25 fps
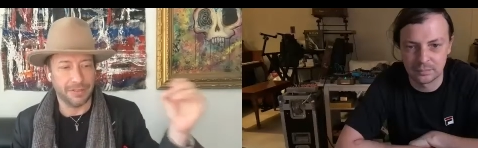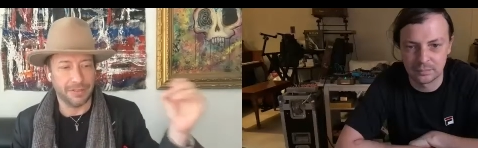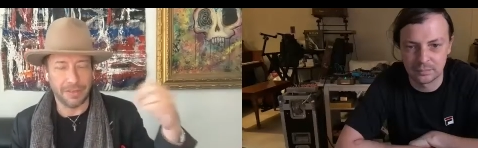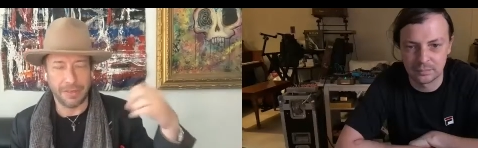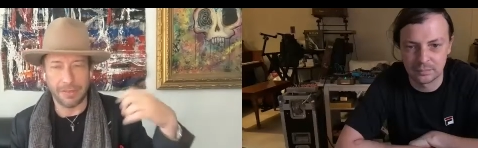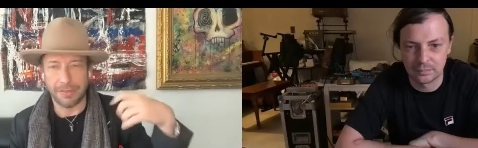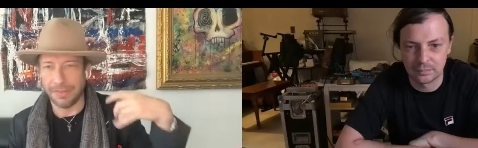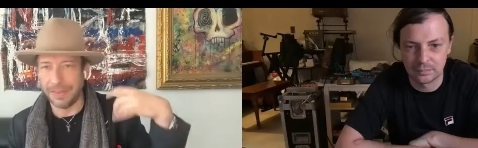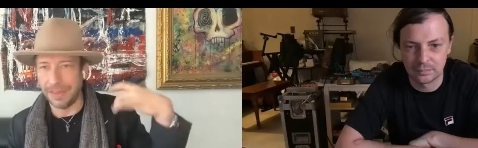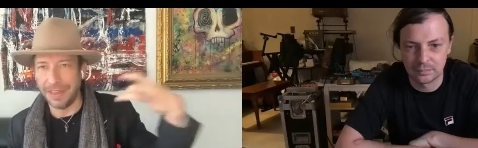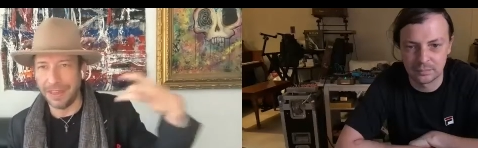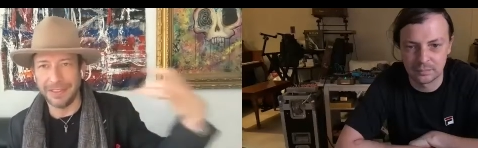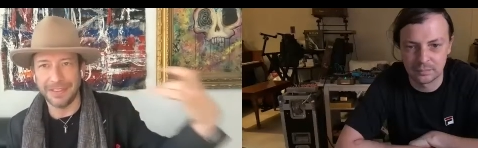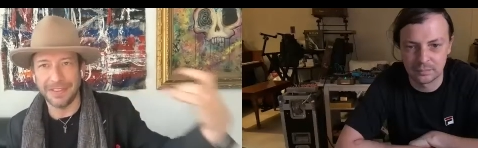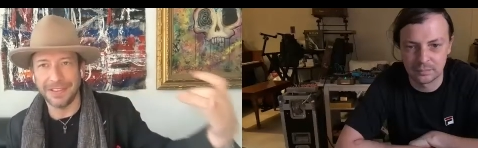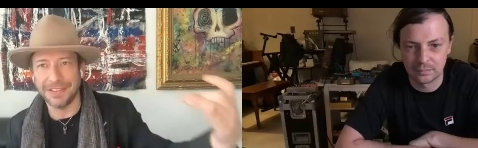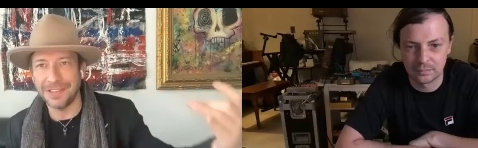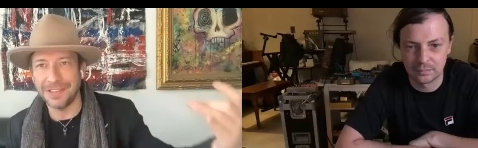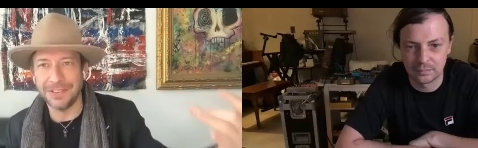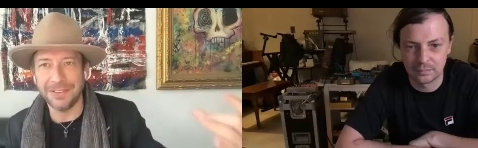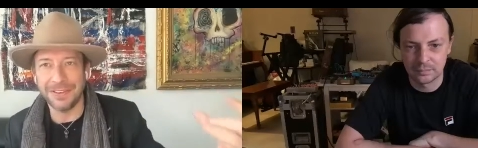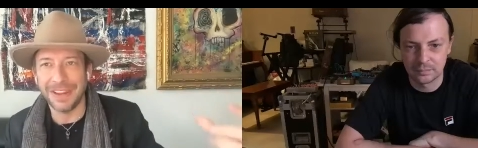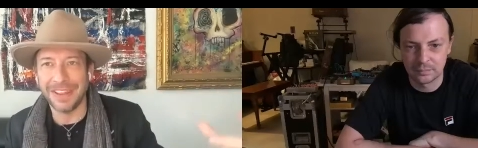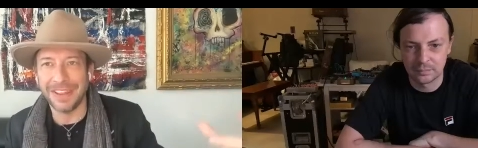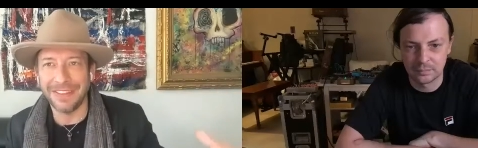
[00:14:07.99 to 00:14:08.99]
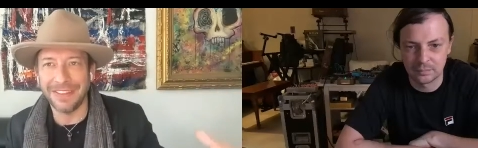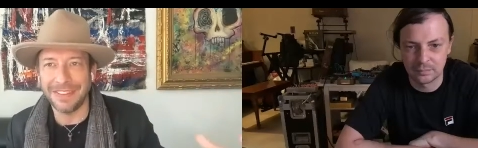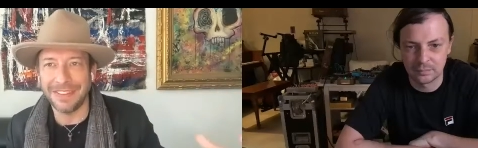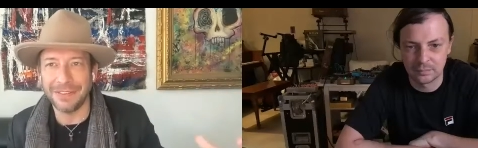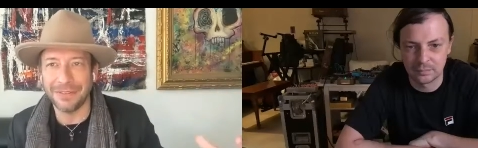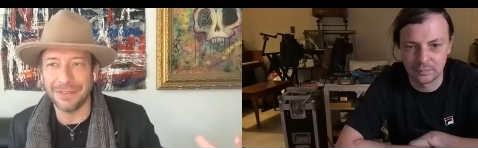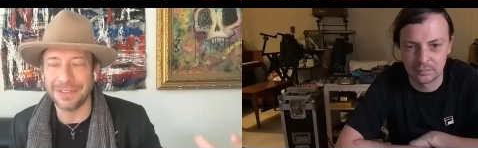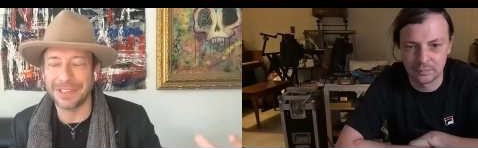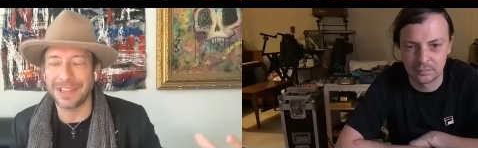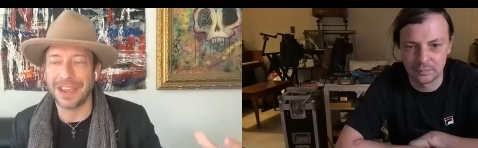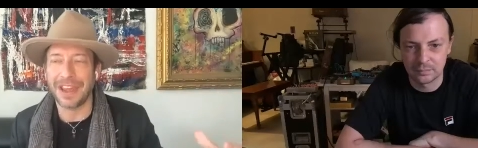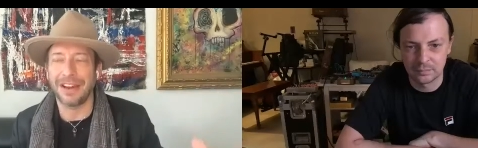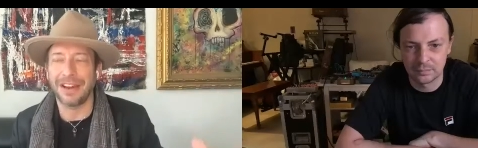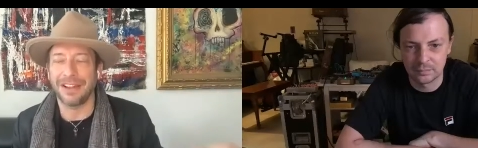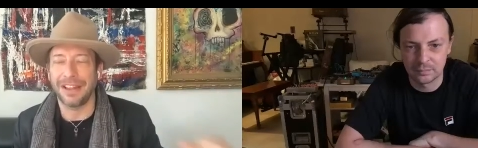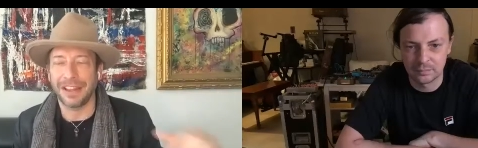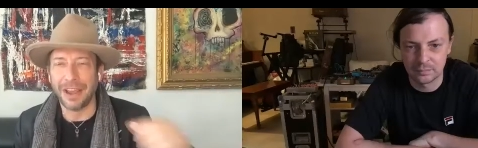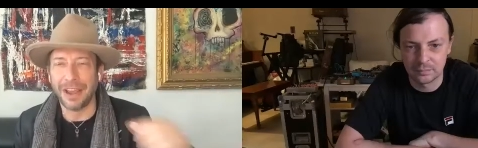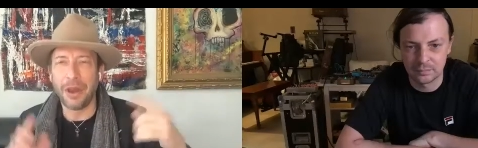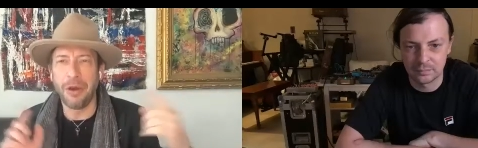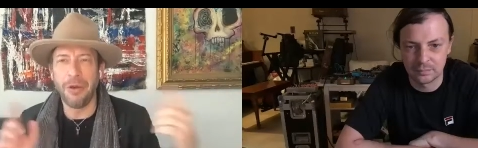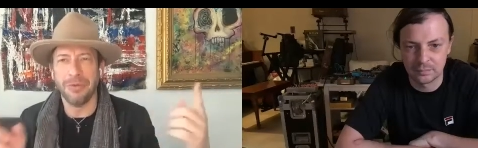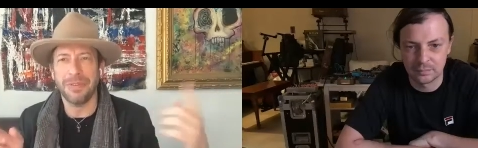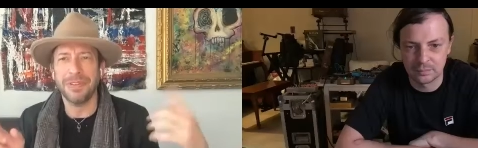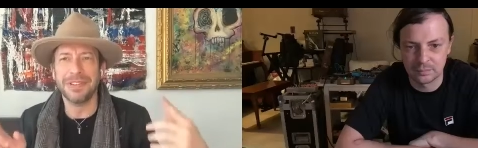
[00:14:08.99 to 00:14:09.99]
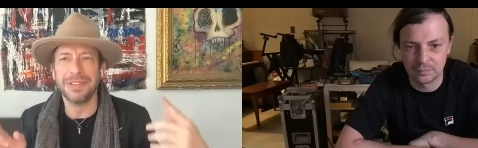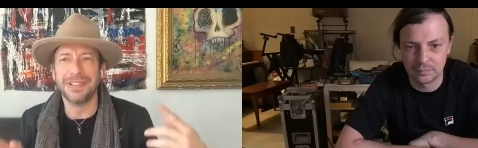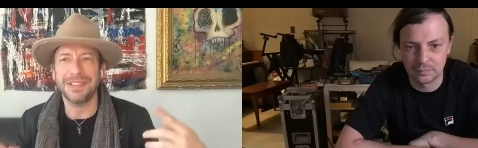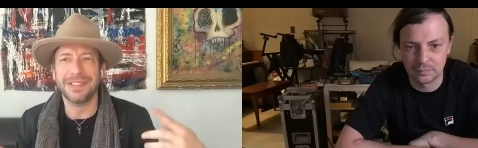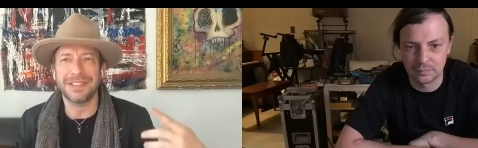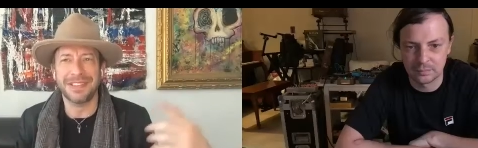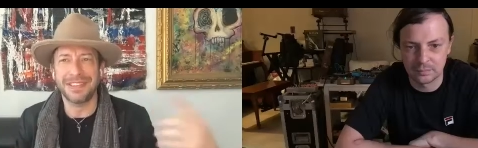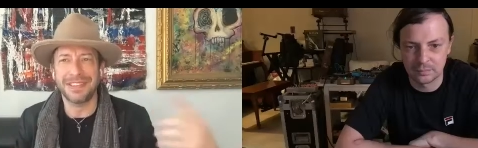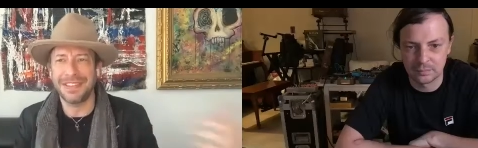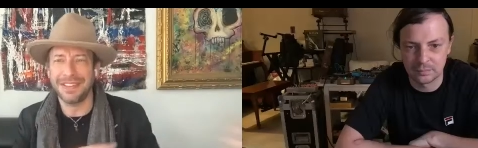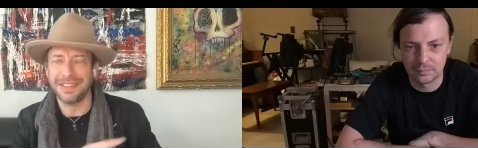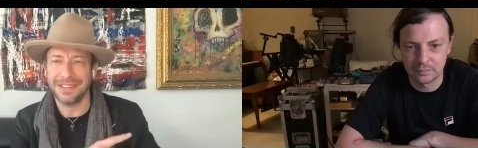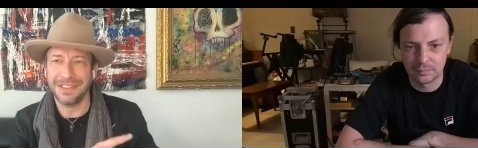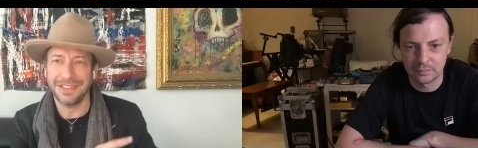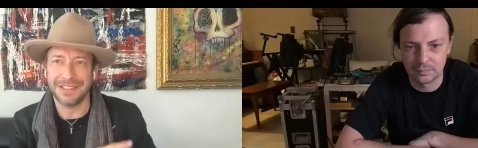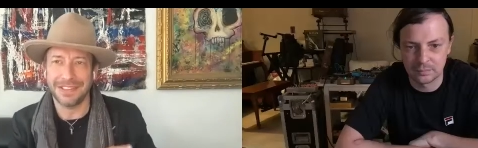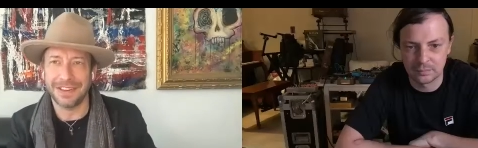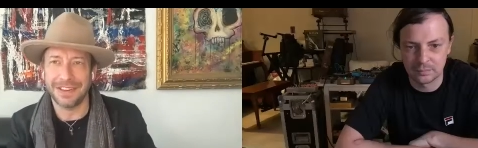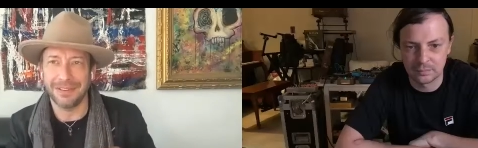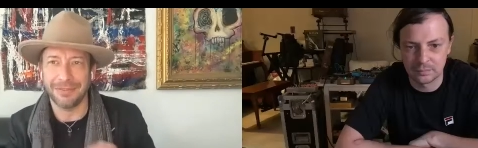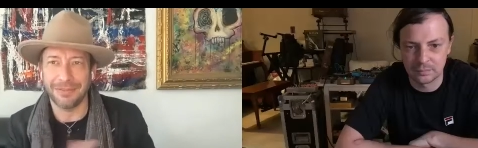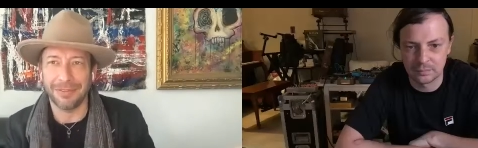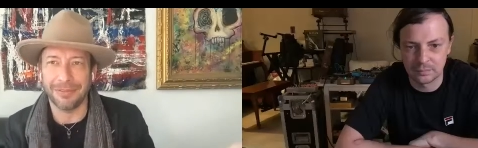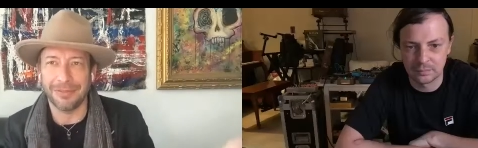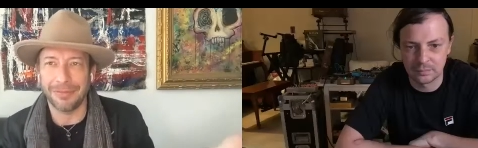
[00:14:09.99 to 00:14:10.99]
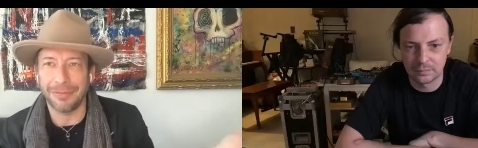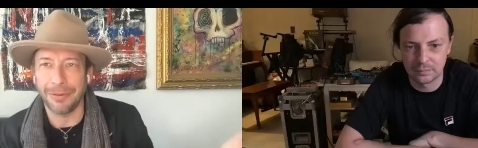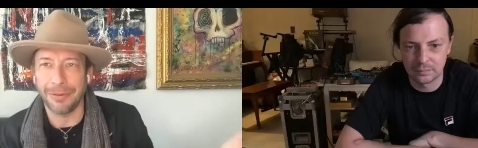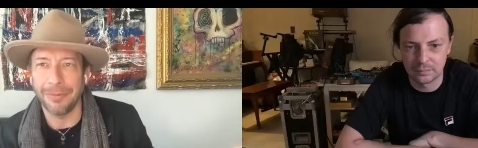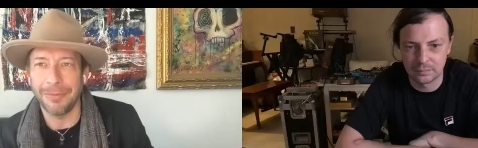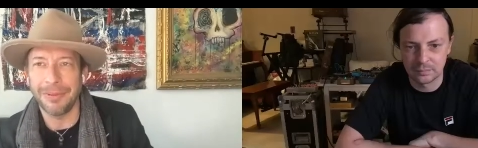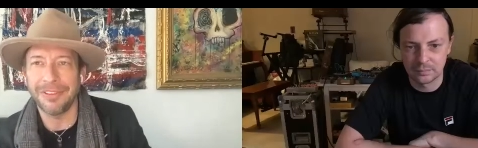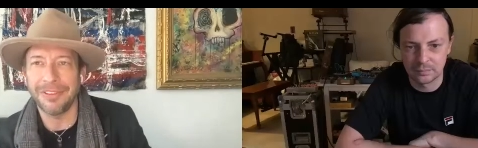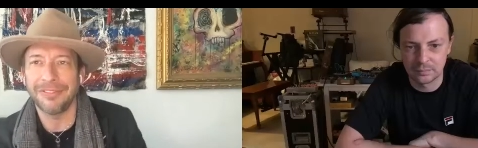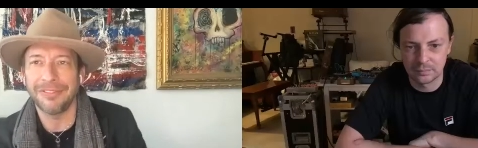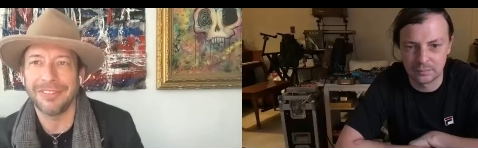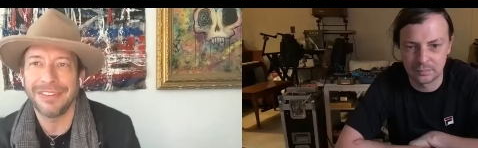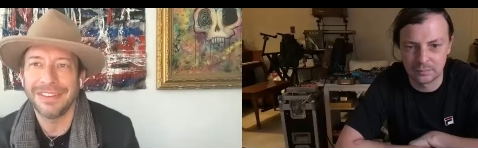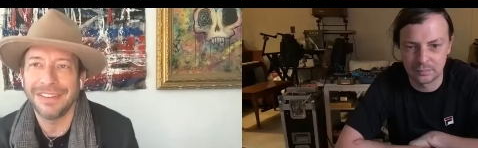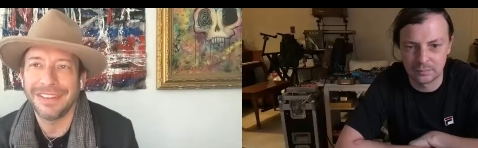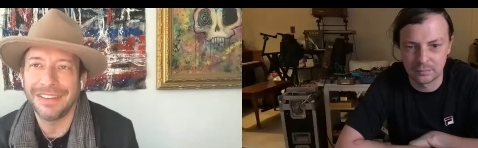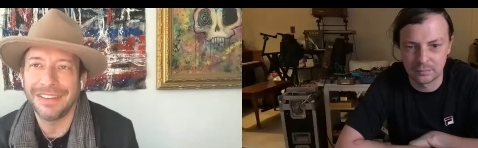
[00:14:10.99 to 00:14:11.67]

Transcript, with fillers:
Speaker 1: the thing that you did that was kind of like, oh, this is this is different for me?